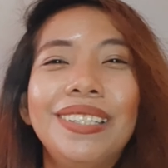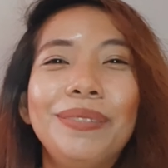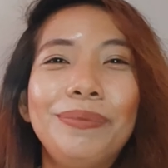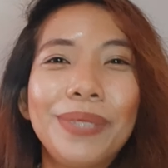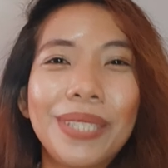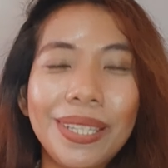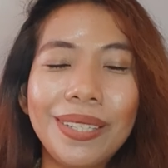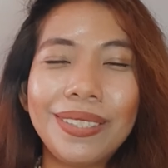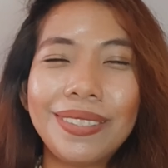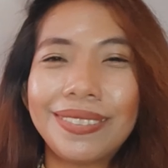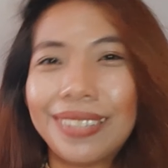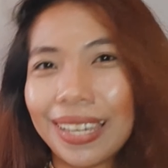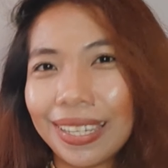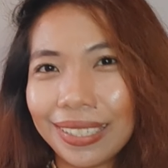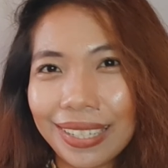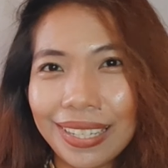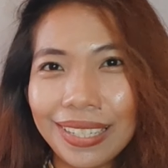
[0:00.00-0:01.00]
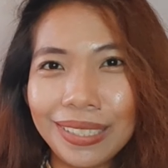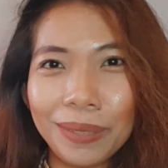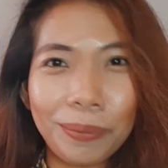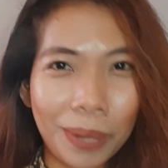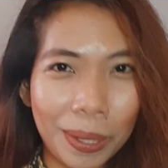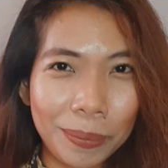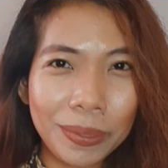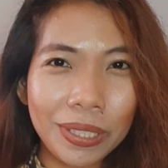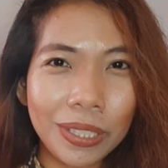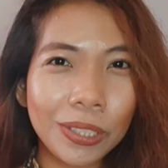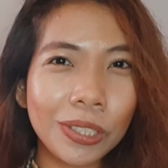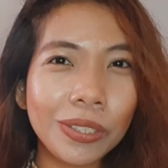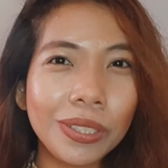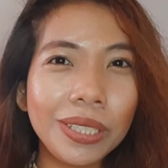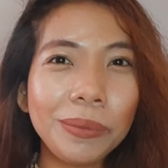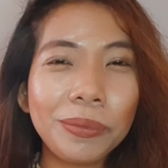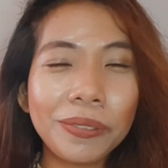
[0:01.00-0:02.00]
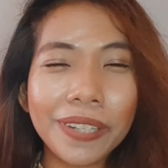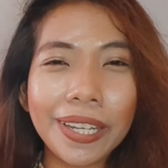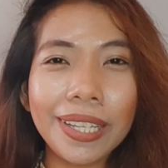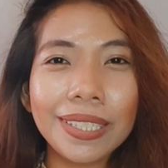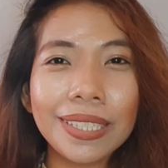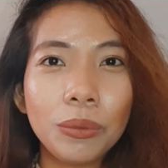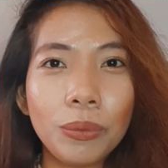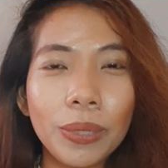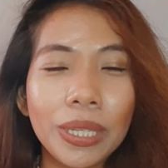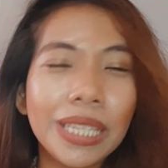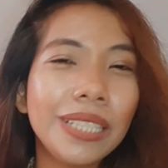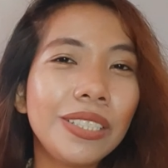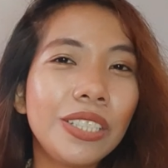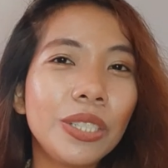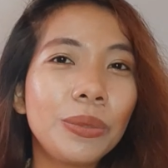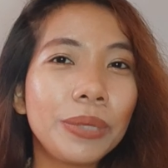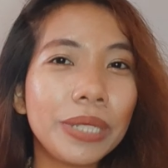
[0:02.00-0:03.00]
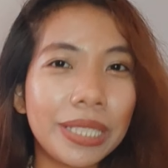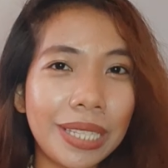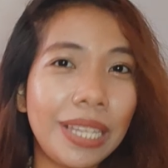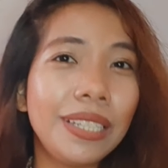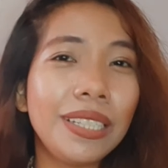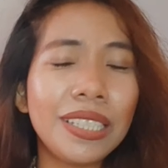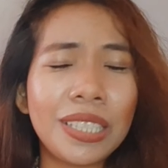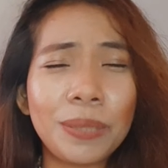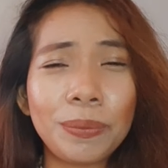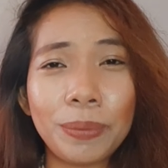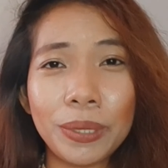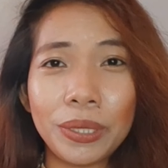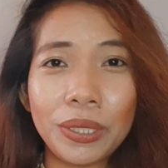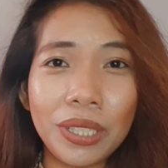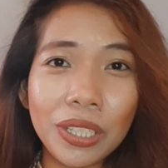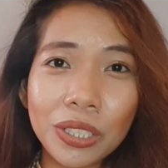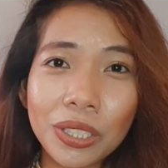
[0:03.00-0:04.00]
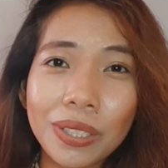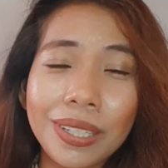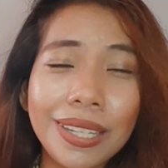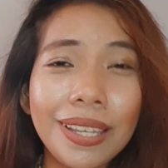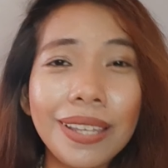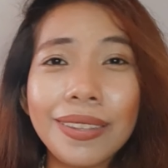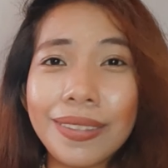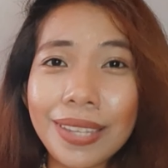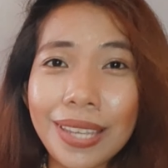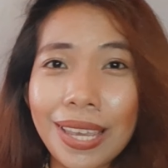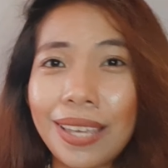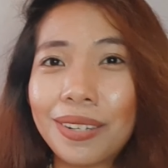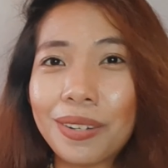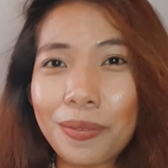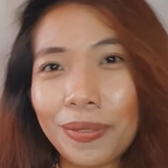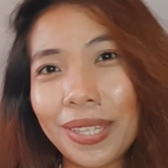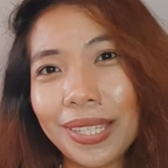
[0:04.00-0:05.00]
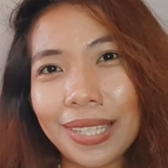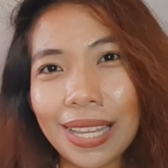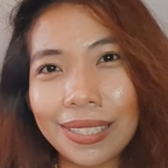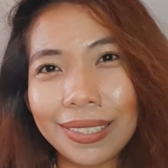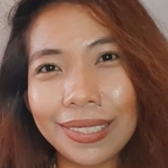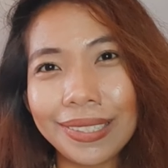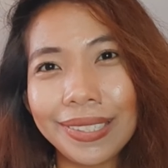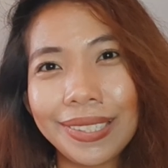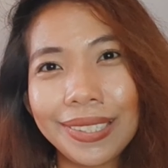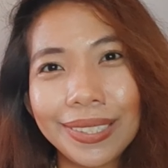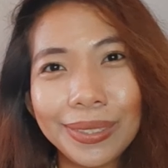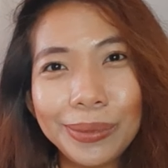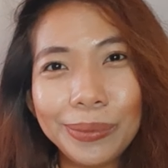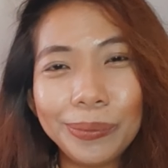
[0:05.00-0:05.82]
Because that is a prepositional phrase, we can just retain its position at the end of the sentence.